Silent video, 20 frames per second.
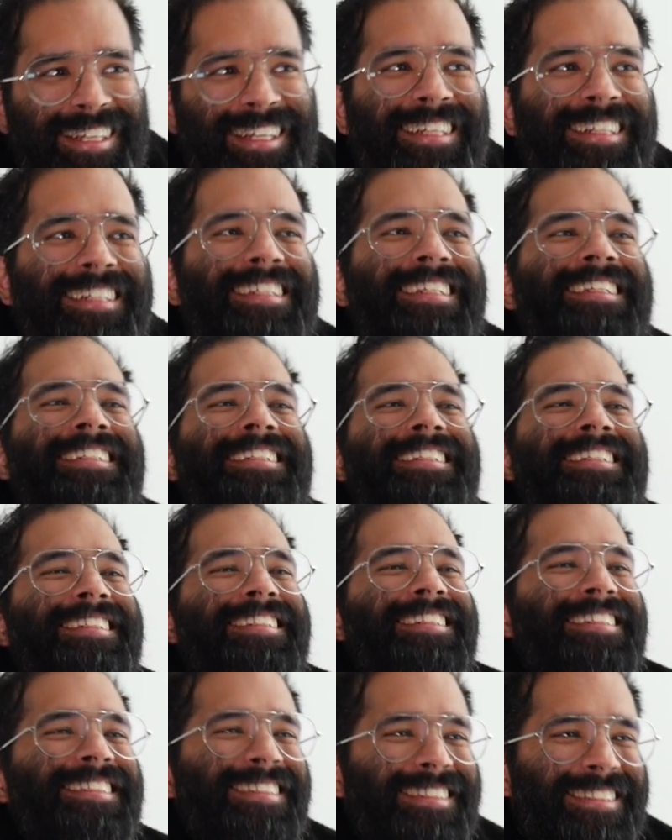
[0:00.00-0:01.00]
Foresight Institute,
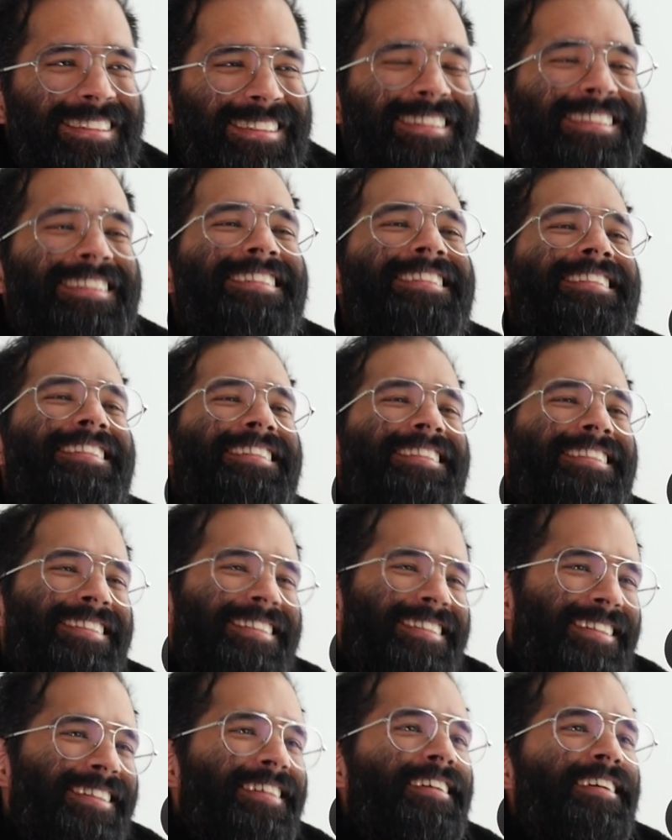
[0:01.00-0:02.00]
so we have to say
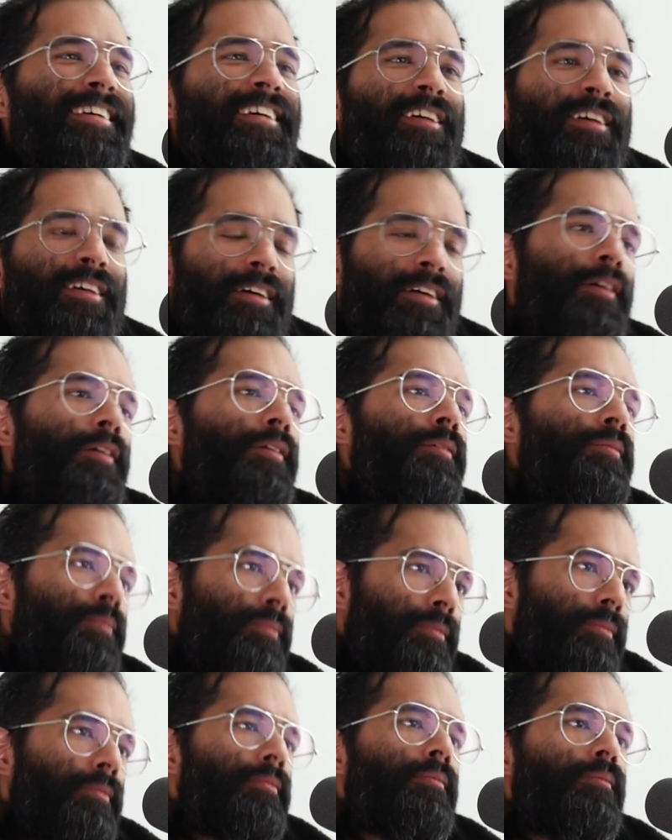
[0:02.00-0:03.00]
longevity at least once on the
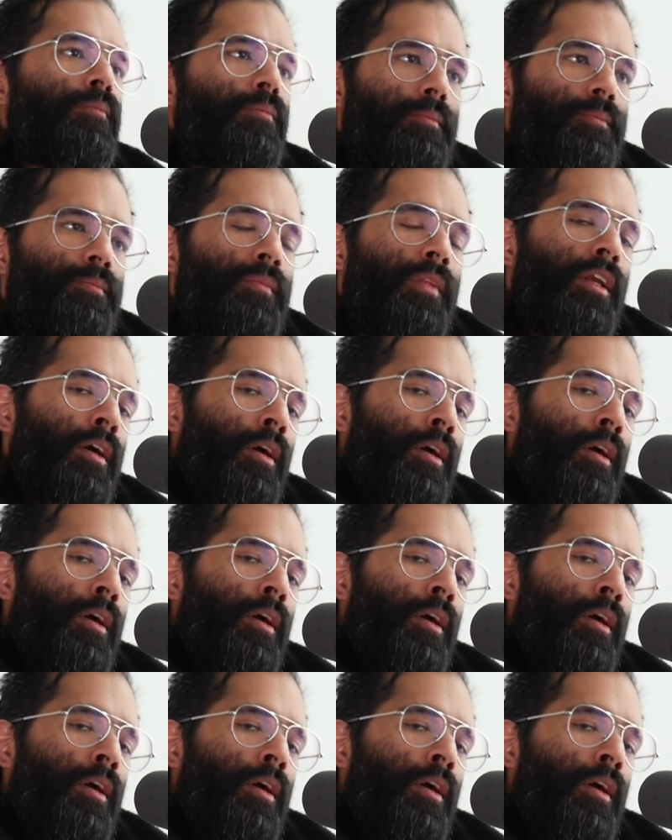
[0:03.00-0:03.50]
podcast.